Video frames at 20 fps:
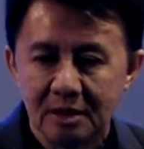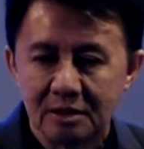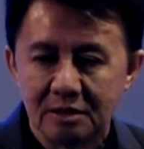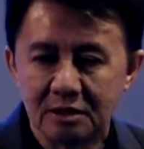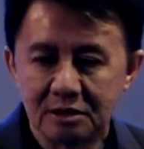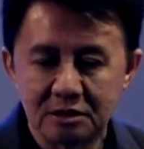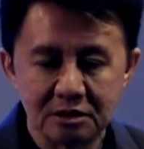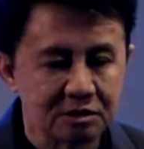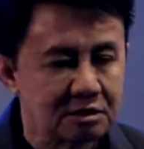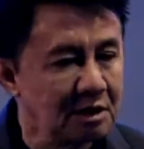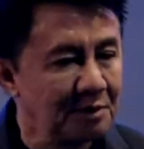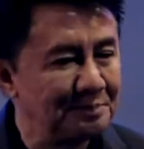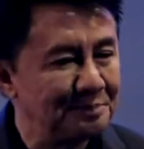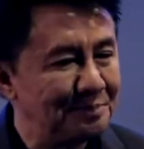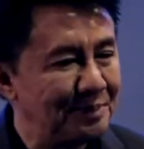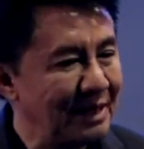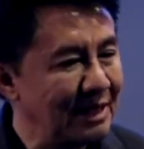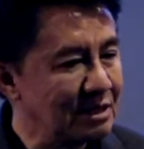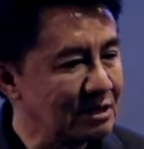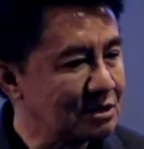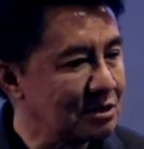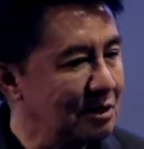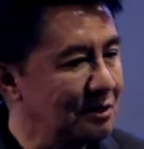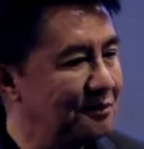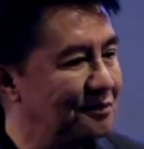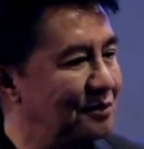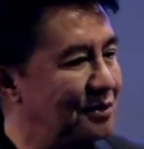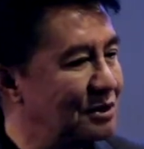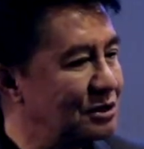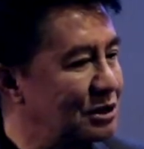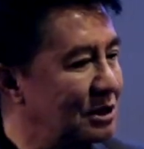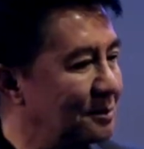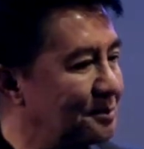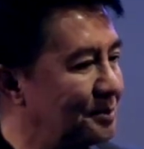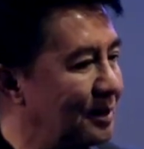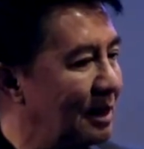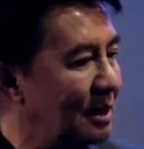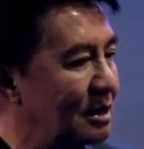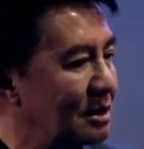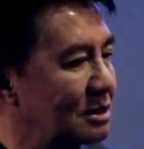This is the place of
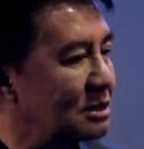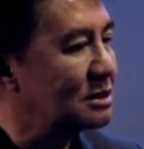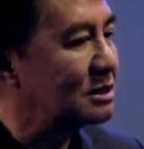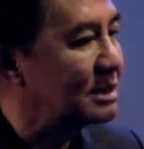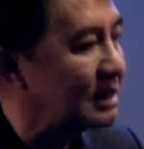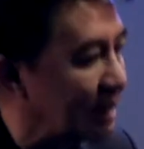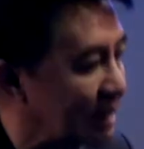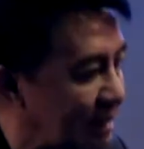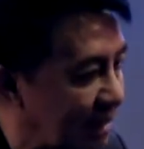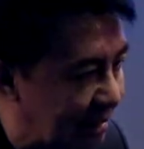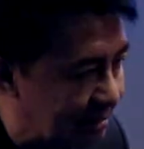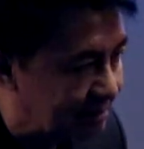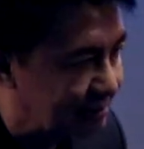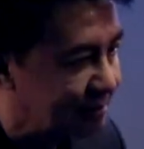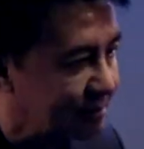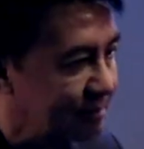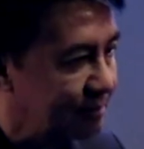worshiping Satan.